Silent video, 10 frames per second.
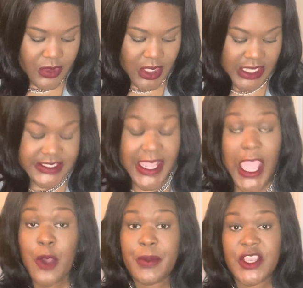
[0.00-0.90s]
as an
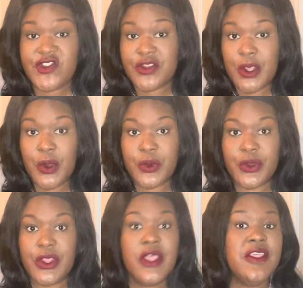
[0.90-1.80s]
outpatient
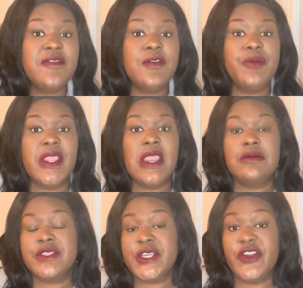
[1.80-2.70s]
coder. Then from there, I
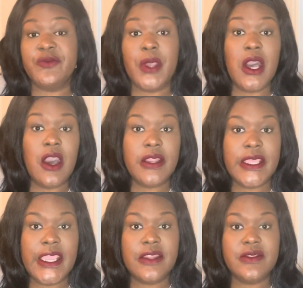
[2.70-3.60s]
was a government audit
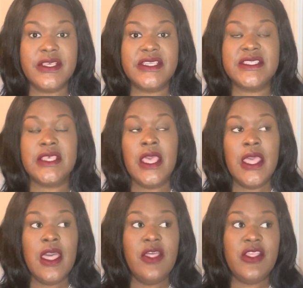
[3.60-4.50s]
analyst.
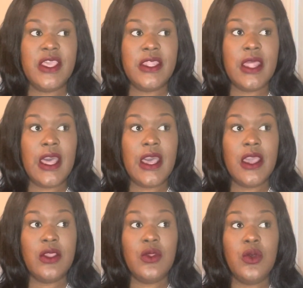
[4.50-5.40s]
Then I